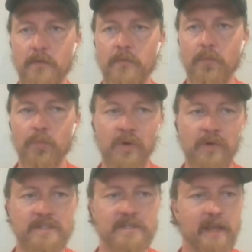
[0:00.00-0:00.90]

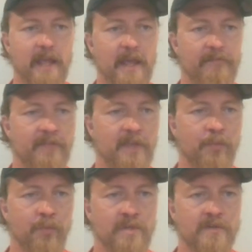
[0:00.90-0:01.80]
Wolves have the
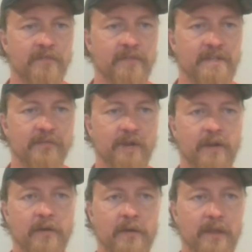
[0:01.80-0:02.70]
worst defensive
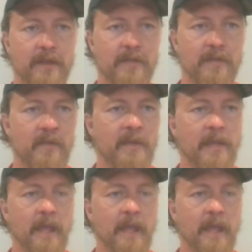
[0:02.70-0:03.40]
record in the league.